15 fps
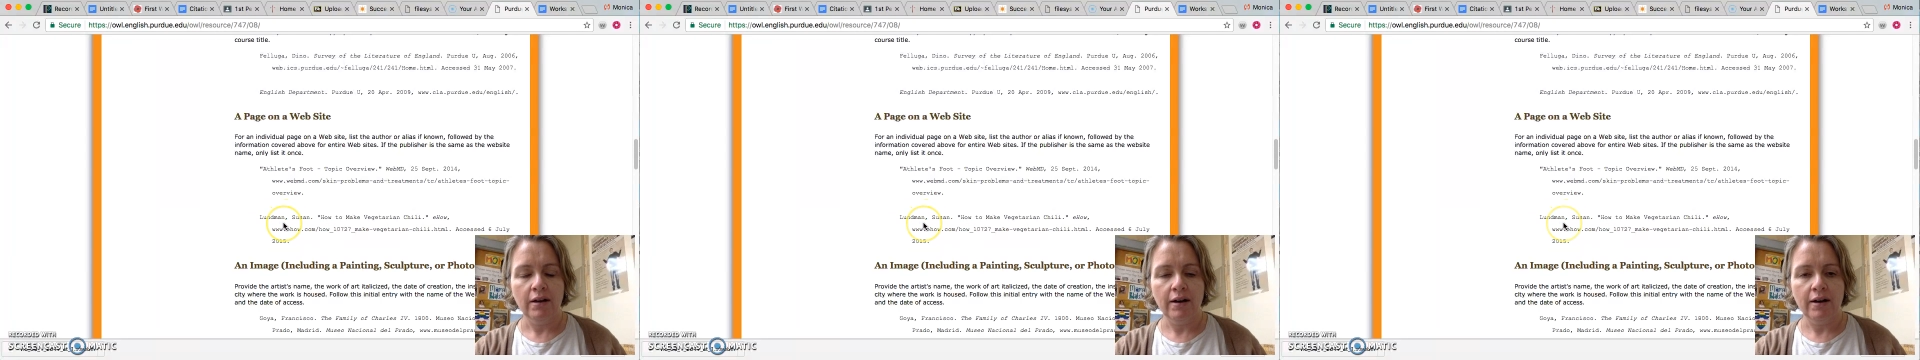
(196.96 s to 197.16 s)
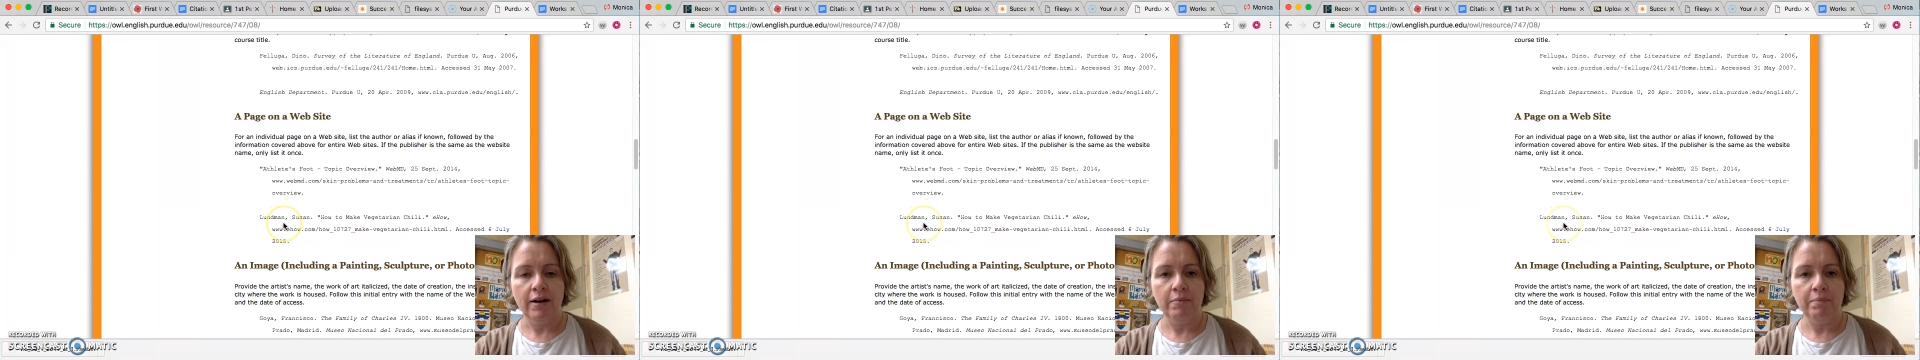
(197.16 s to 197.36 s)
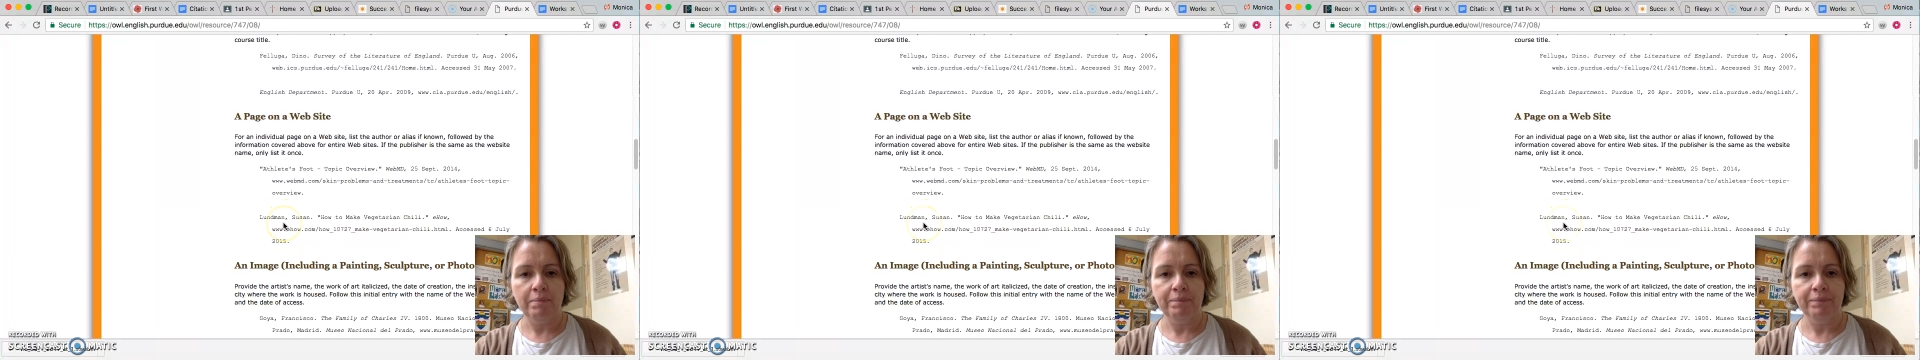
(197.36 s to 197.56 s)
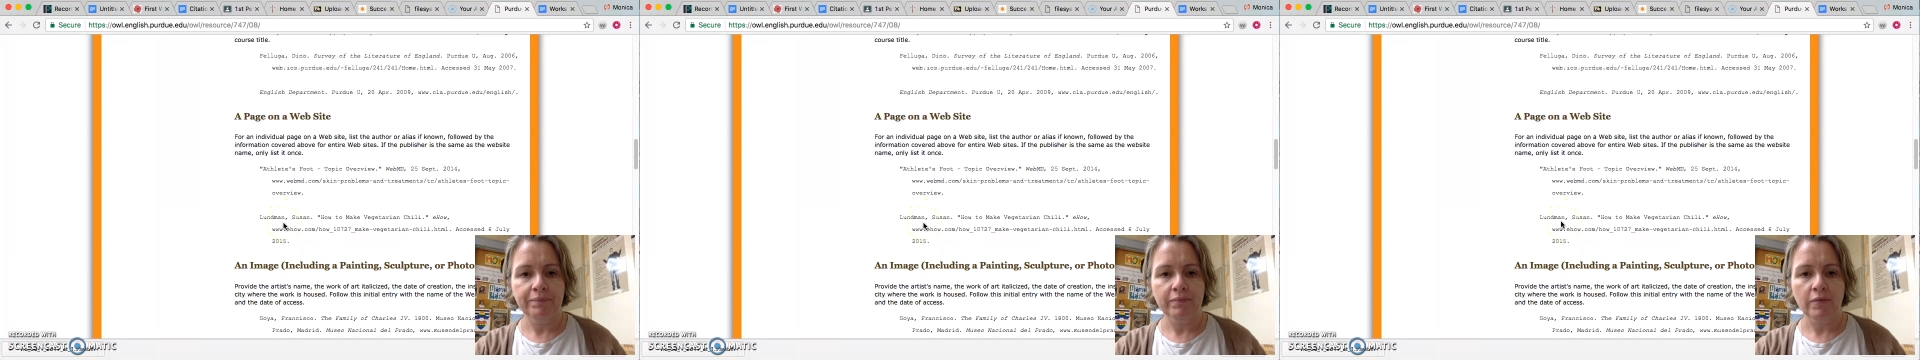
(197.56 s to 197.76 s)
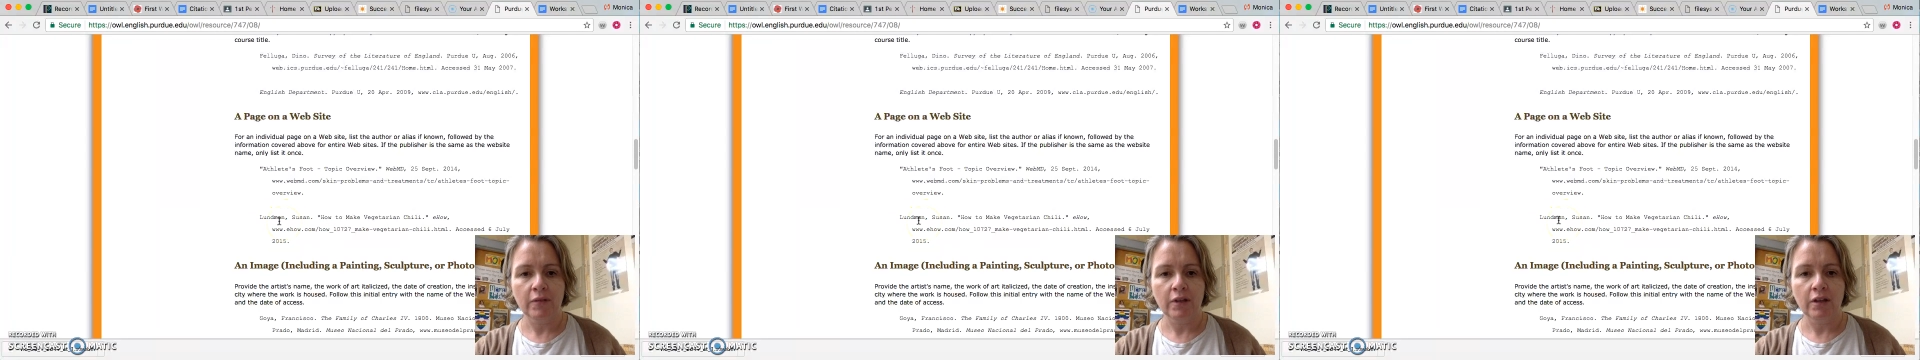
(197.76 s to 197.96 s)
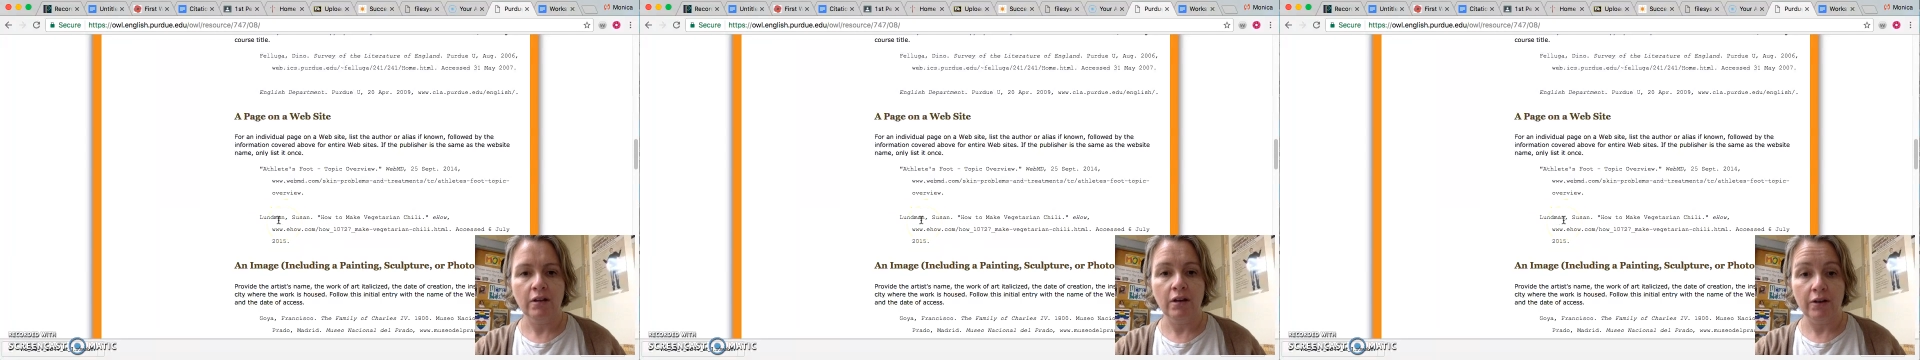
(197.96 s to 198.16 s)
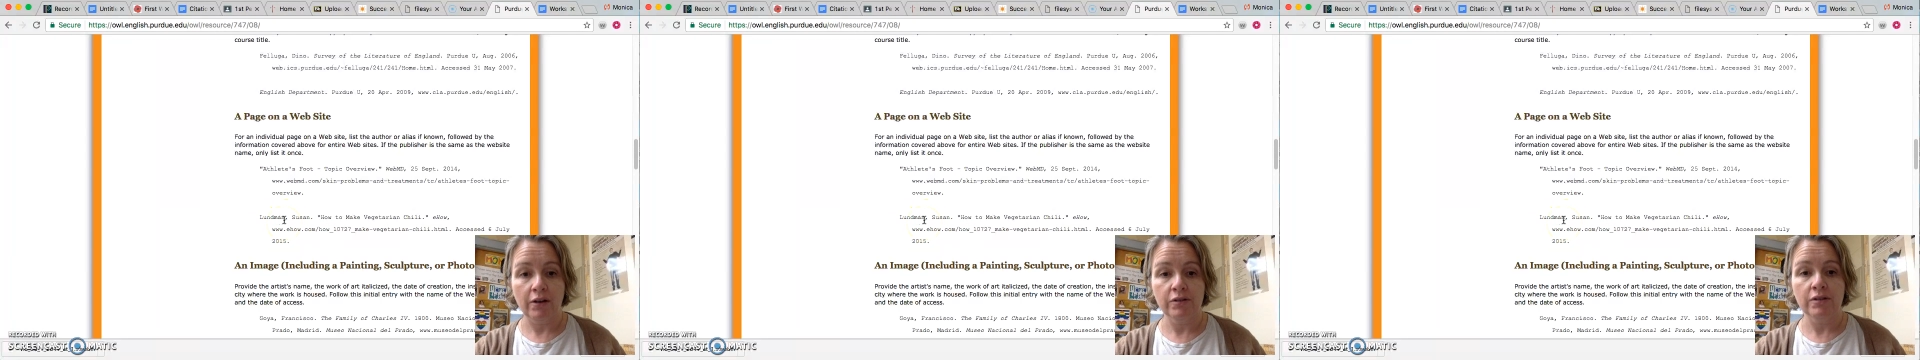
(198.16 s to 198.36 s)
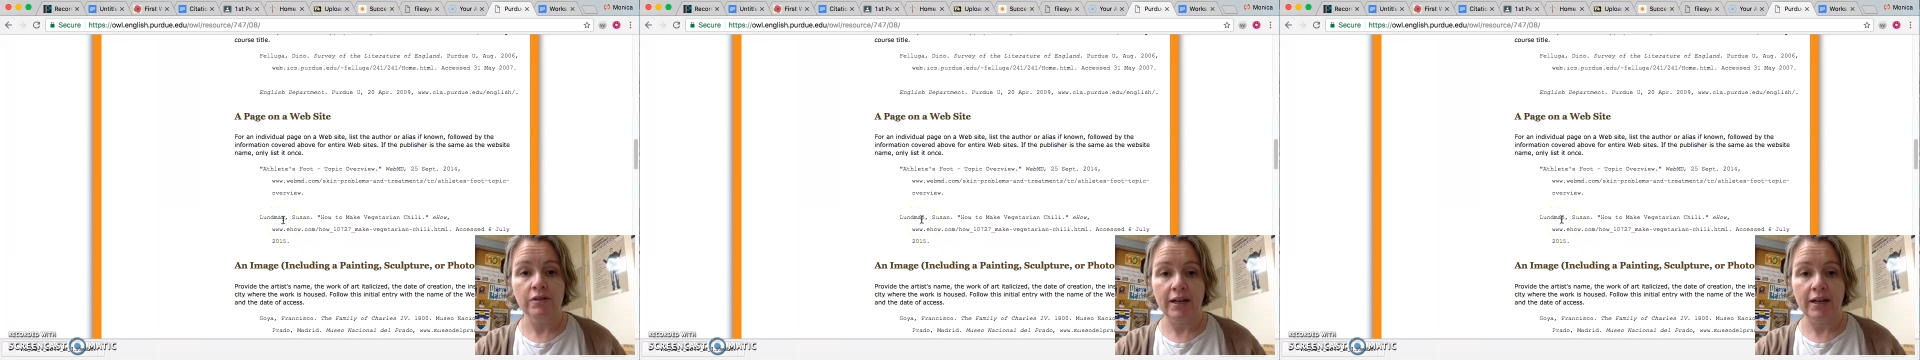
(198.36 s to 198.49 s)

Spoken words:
author's